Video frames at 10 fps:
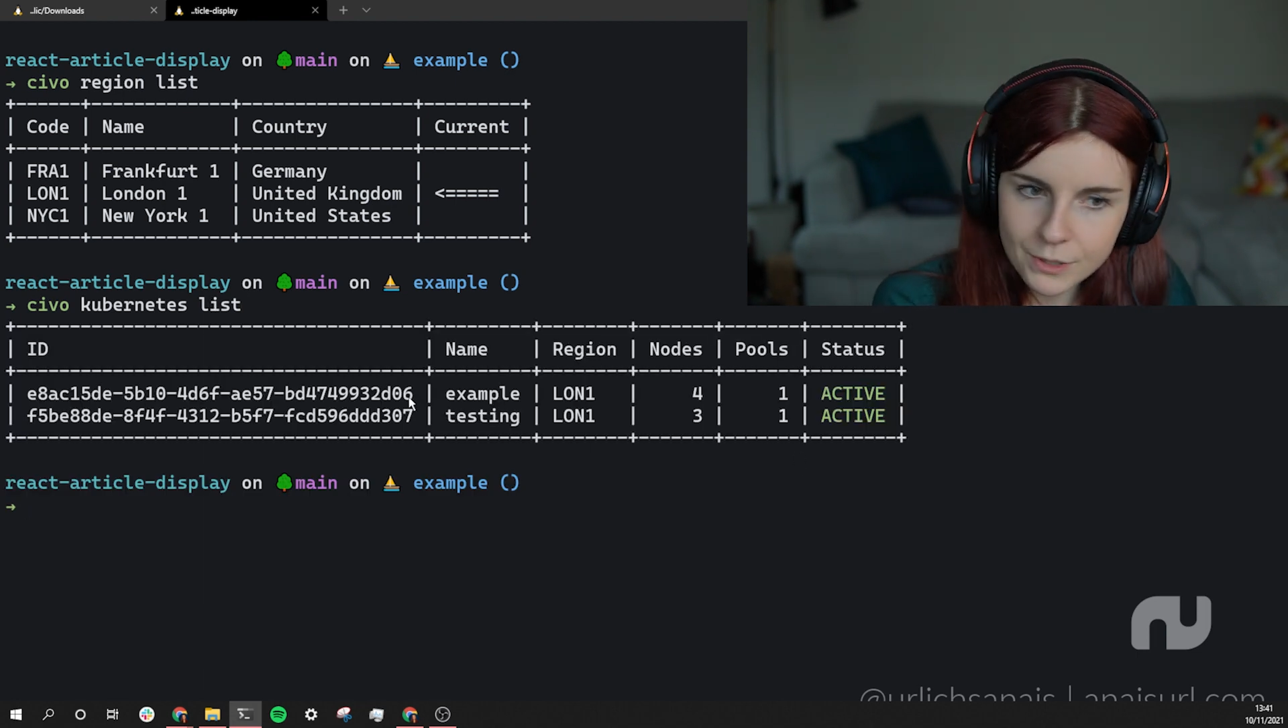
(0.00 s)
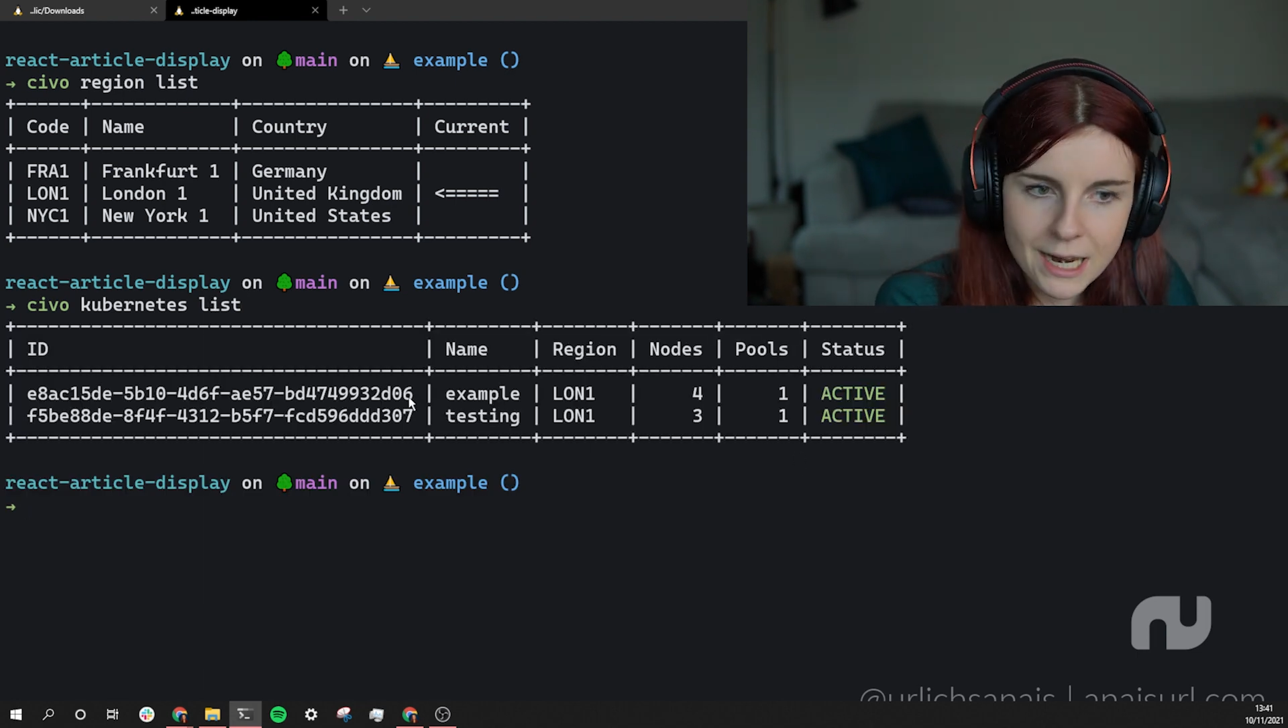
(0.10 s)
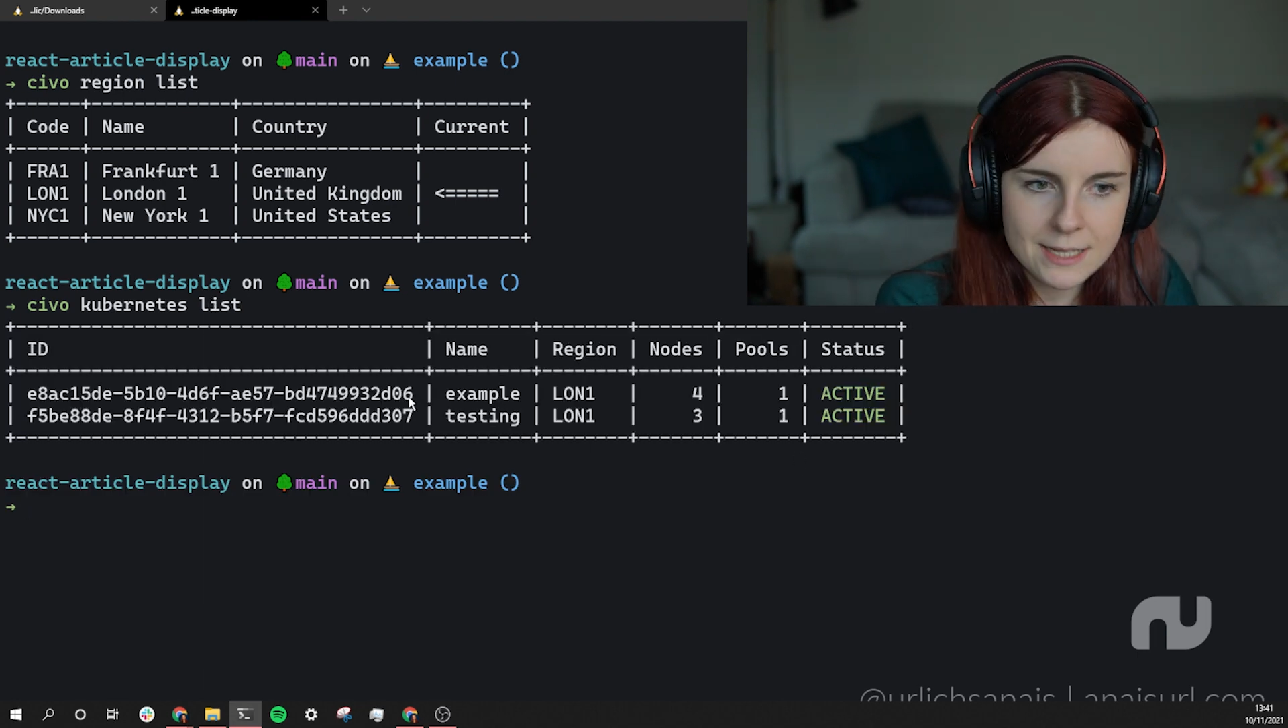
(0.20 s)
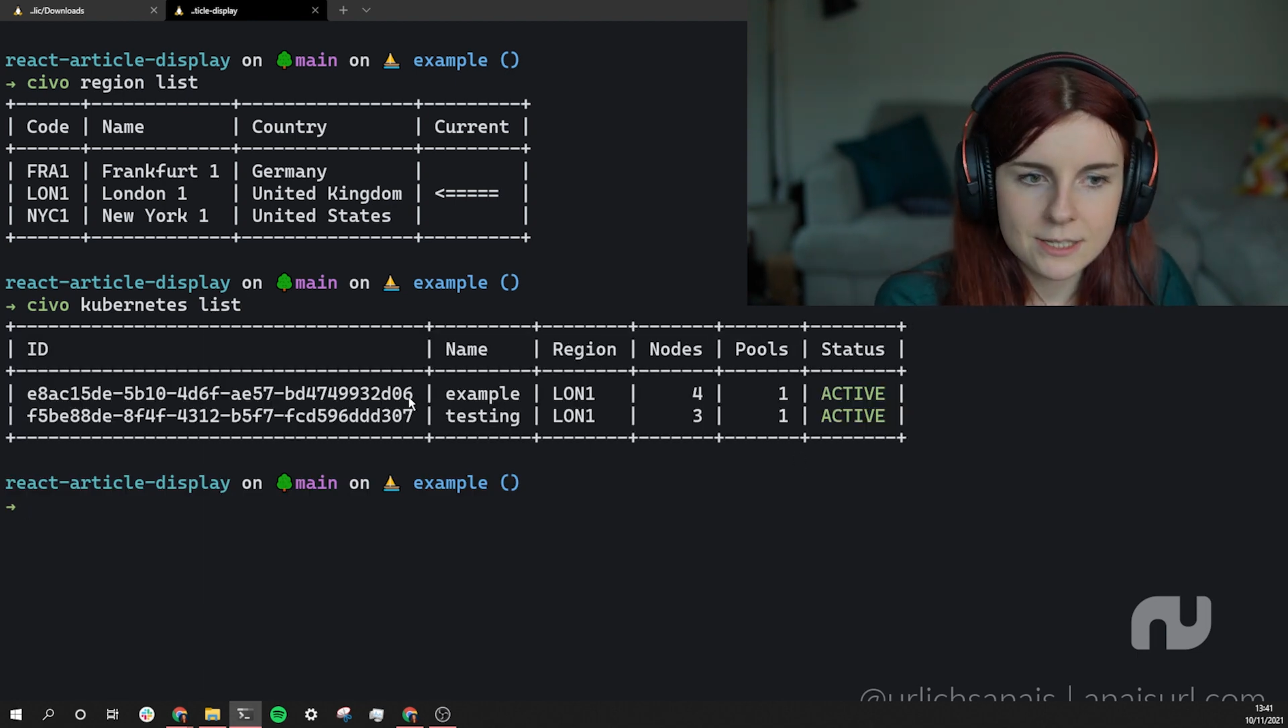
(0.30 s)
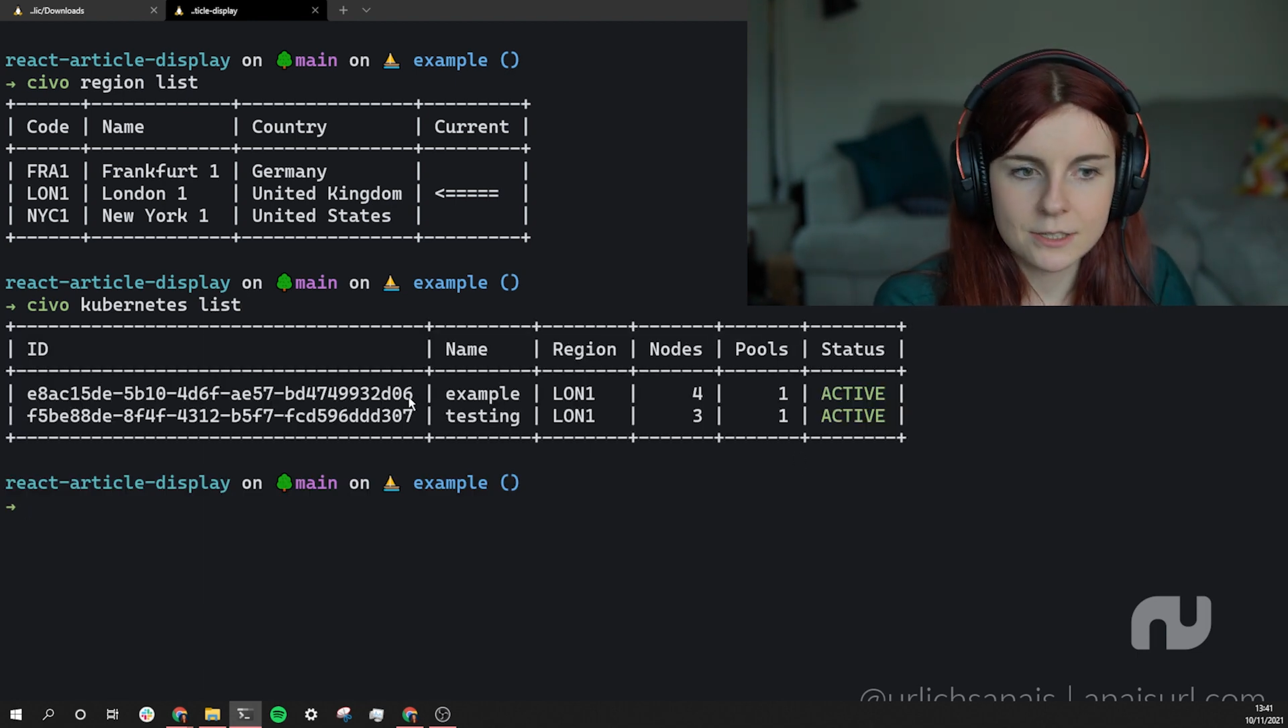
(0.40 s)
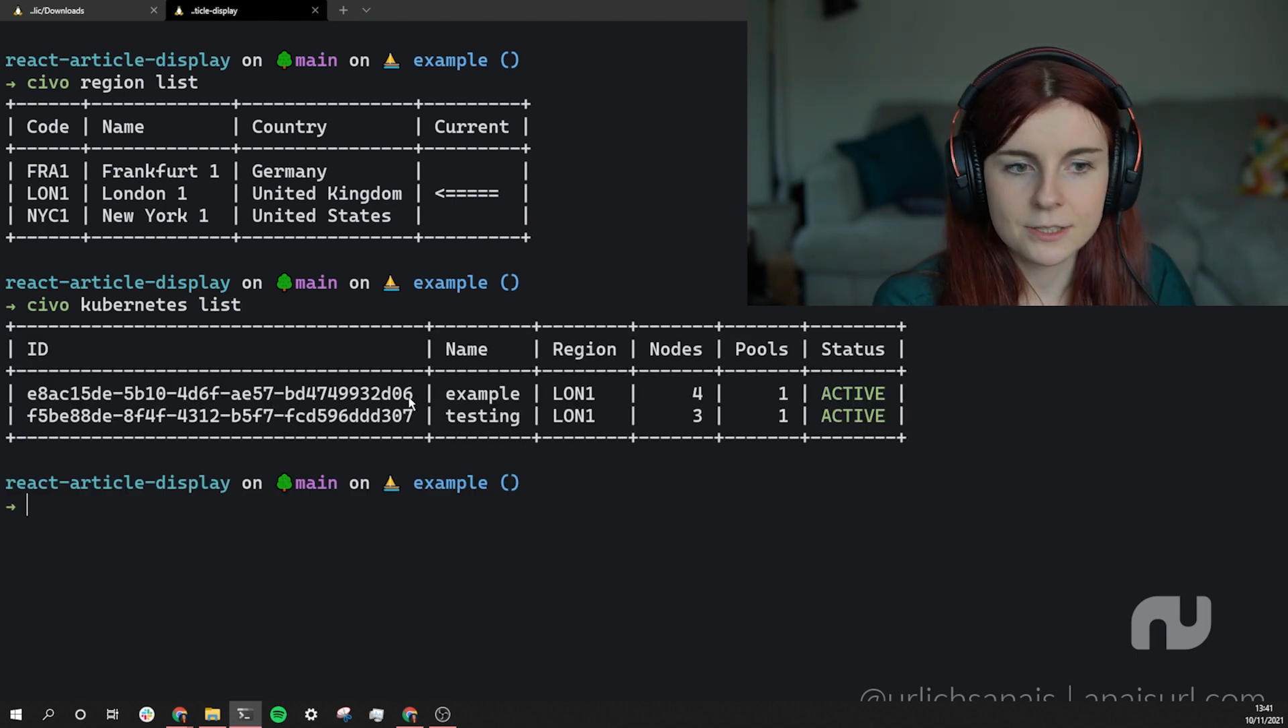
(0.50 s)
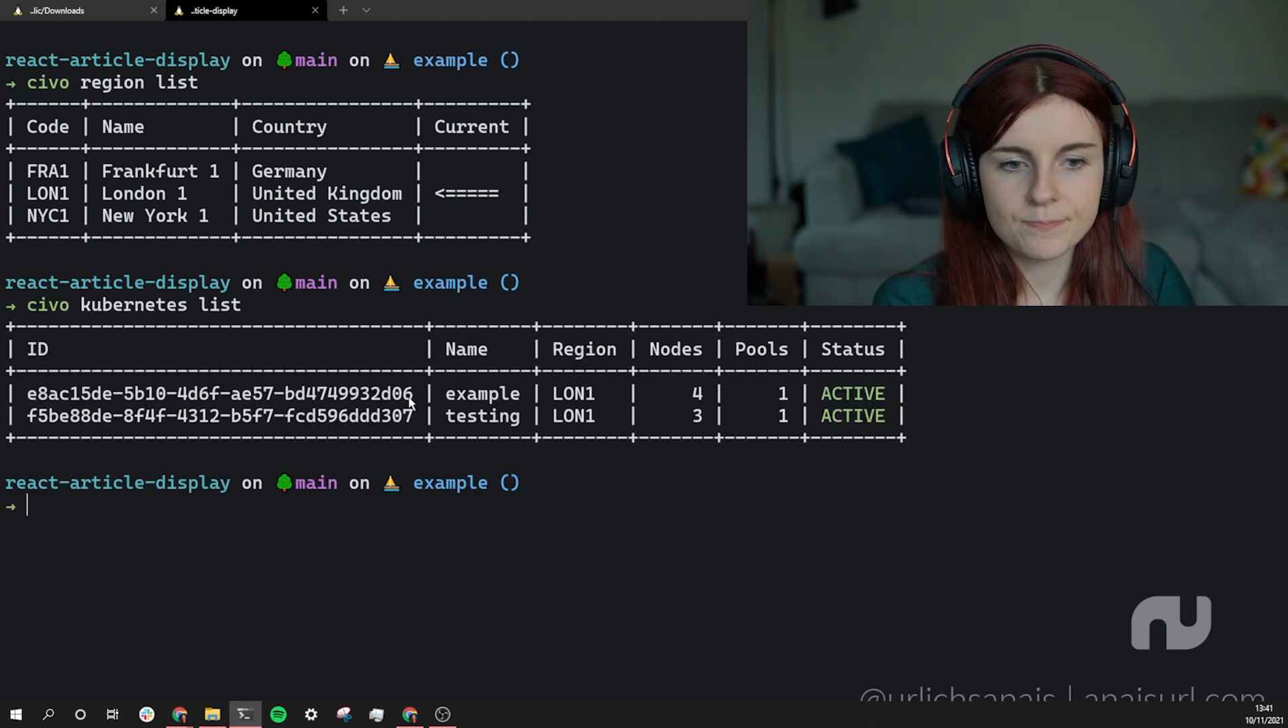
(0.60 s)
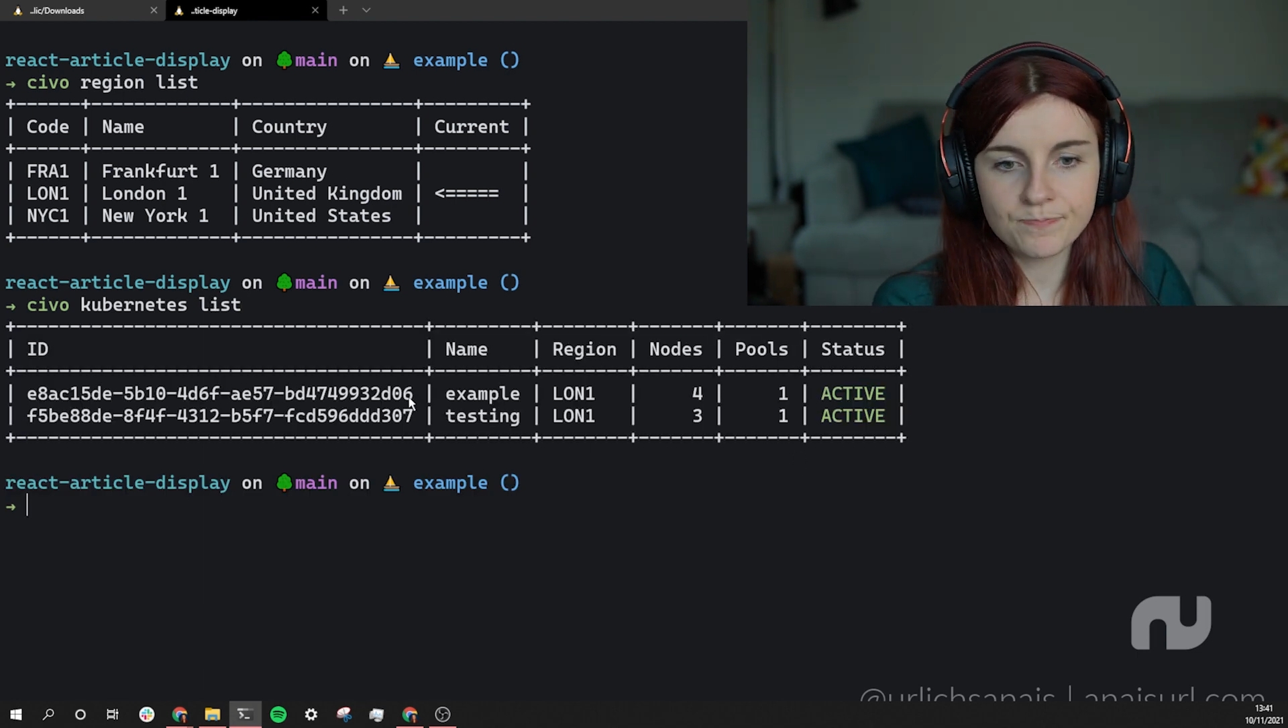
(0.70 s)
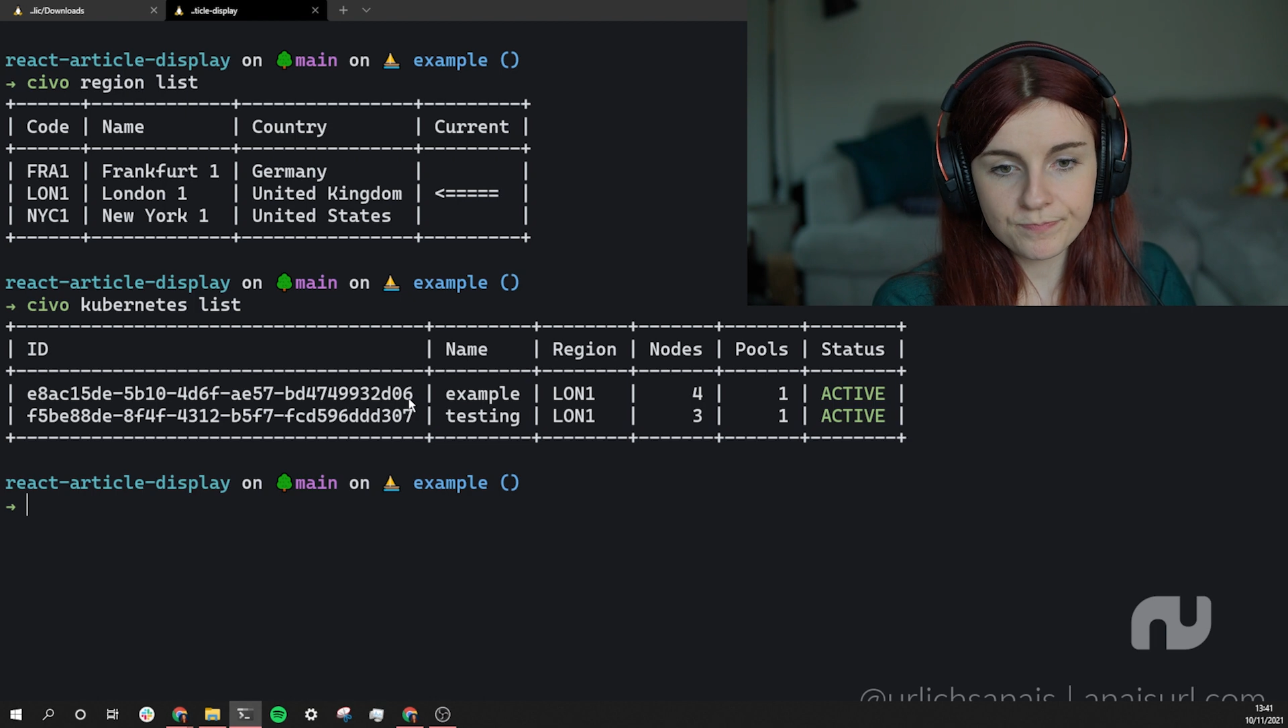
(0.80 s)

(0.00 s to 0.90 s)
clusters.